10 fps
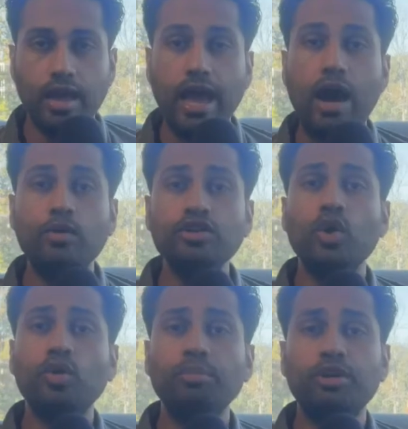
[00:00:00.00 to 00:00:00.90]
Our
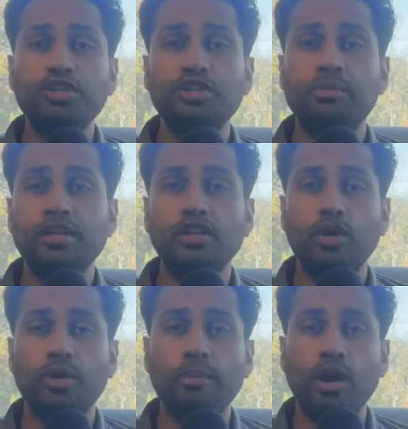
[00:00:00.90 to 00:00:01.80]
total purchase money
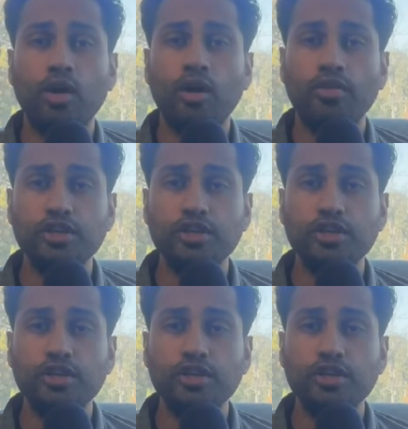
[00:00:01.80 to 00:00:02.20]
loan amount on this